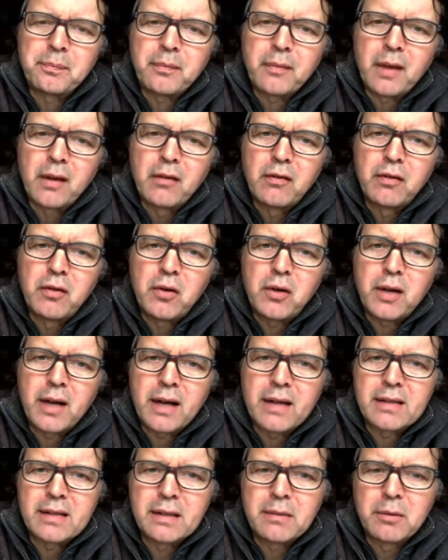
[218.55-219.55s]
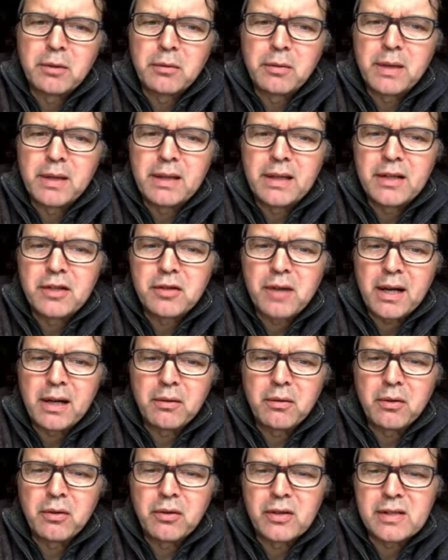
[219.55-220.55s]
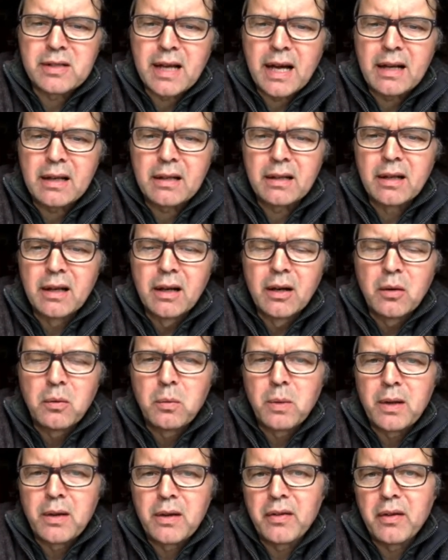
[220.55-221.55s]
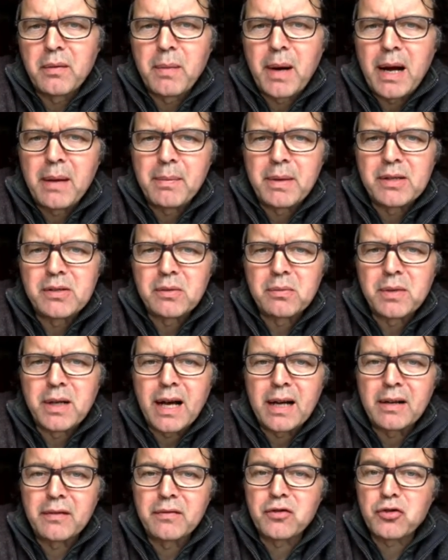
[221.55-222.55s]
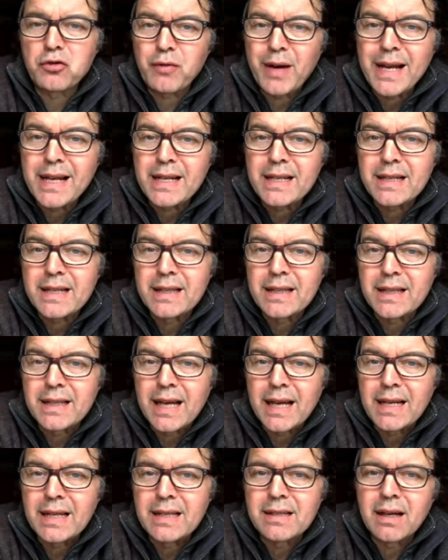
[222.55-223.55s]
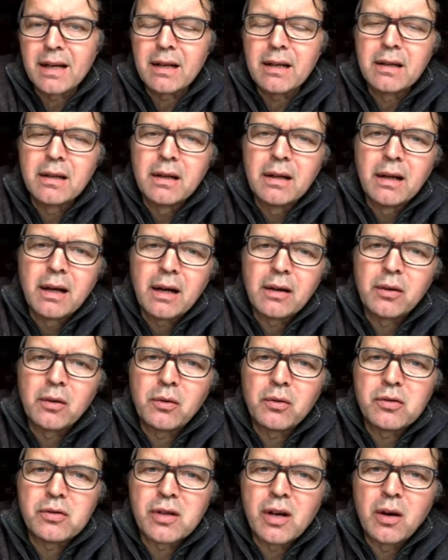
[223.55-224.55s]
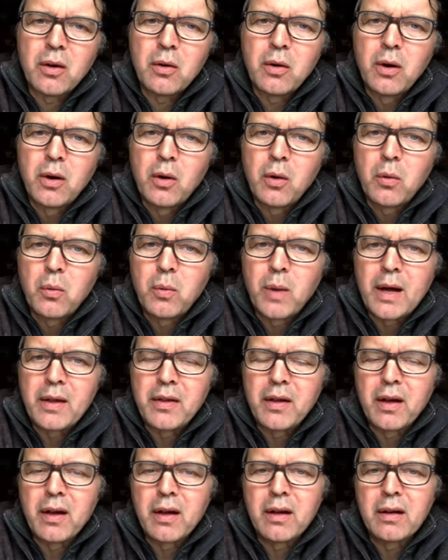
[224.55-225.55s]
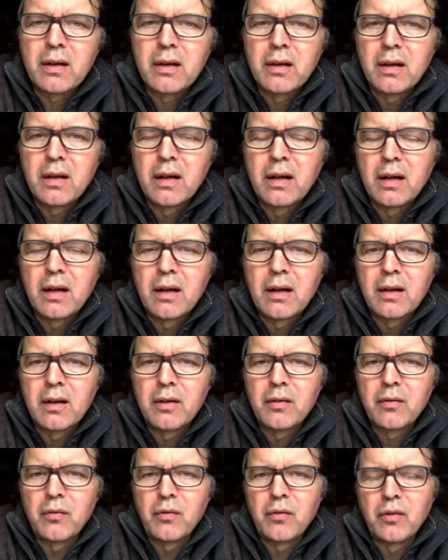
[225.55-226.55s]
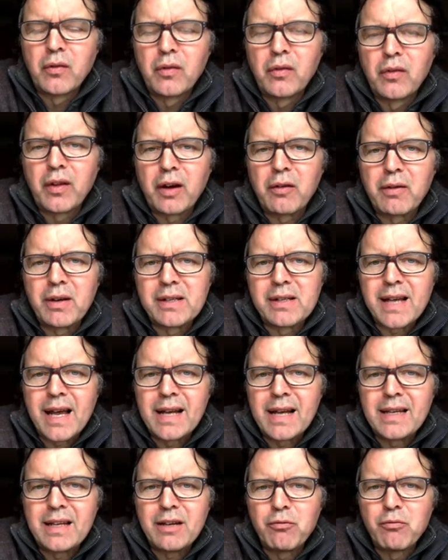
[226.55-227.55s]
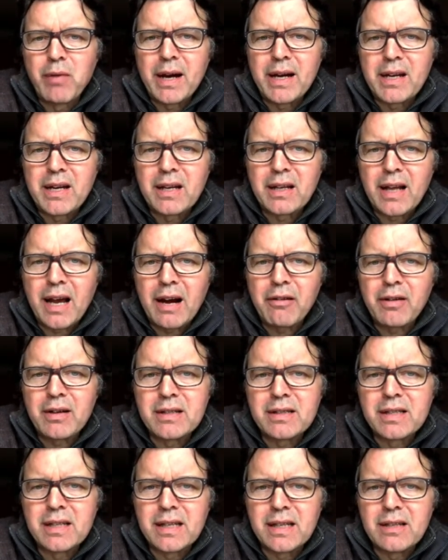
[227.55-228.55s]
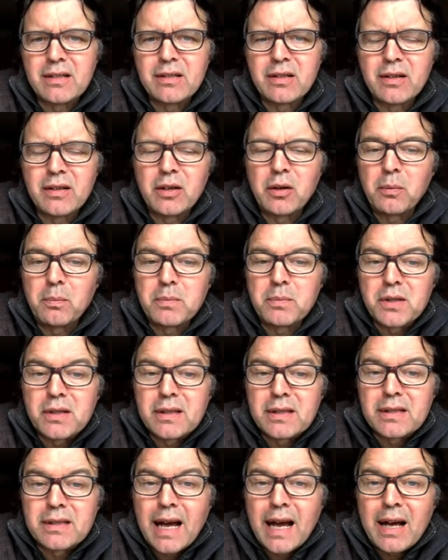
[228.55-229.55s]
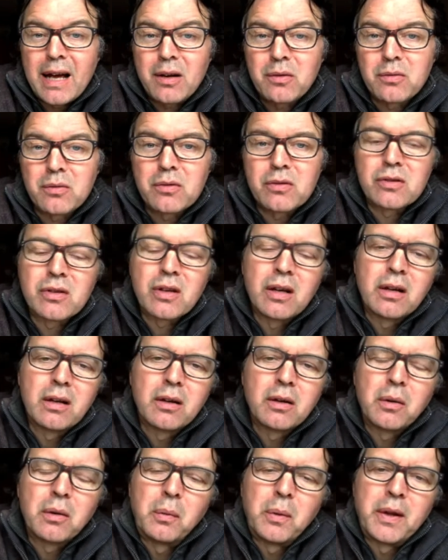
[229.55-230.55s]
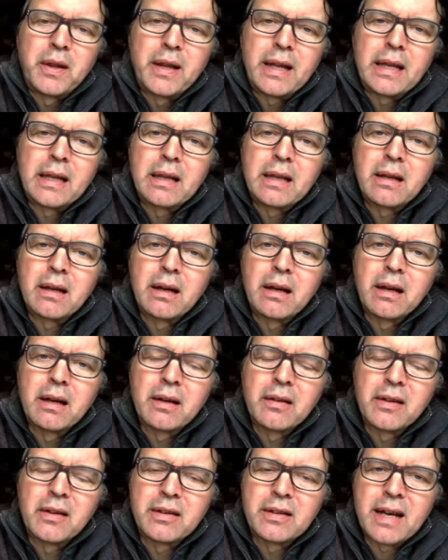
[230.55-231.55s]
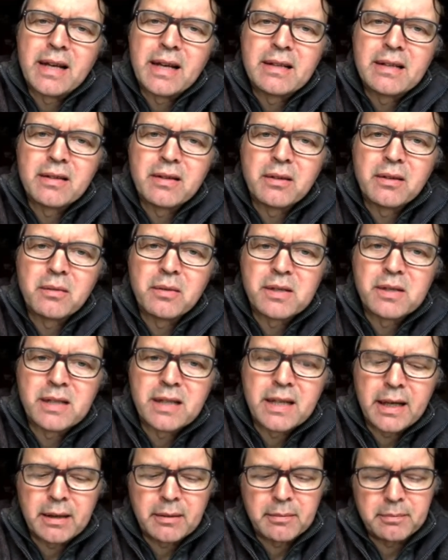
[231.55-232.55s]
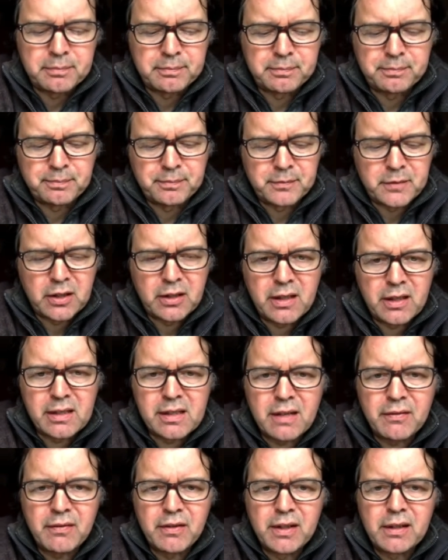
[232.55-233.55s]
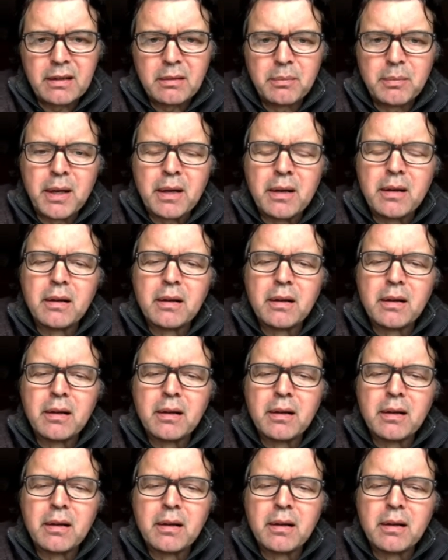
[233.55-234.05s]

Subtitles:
forecasting, we're really trying to understand whether there might be some kind of trend in the data, and also whether there is any regularity to the ups and downs within the data that we're seeing. So let's have a little bit